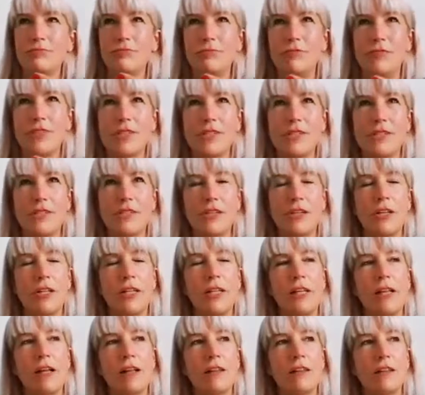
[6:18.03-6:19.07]

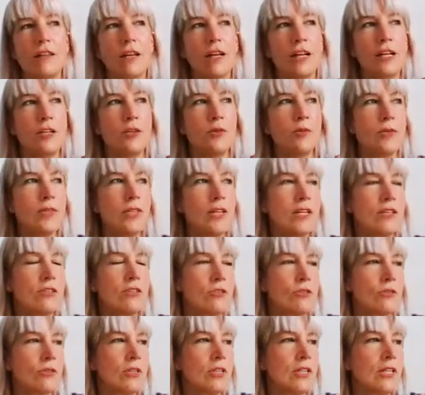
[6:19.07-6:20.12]
necessarily aligned with that
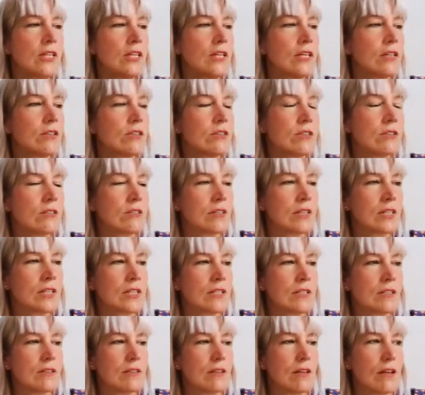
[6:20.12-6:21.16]
story, because it's, like,
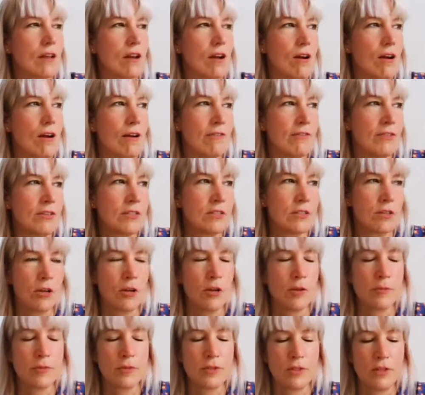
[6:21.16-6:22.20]

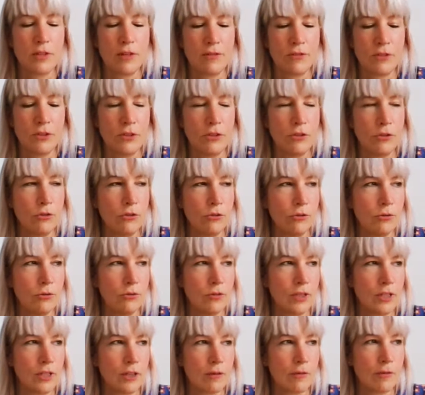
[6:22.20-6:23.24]
oftentimes giving you,
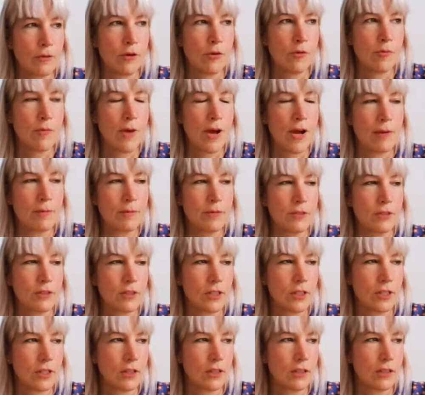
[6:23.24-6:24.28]
like, a roadmap to,
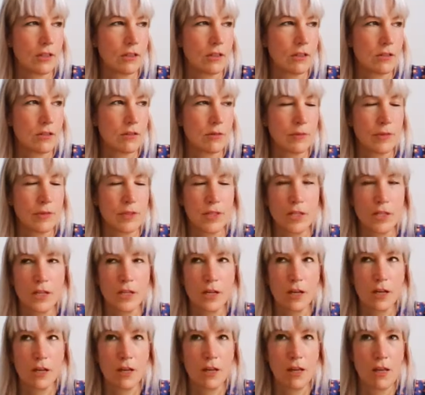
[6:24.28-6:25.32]
like,
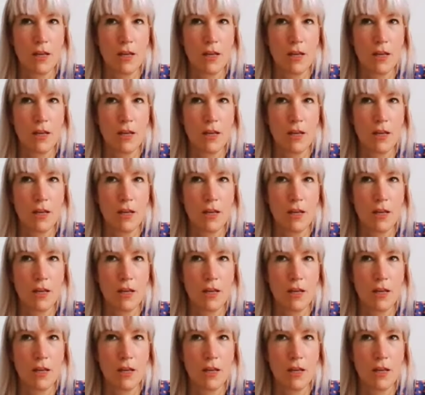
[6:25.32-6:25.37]
something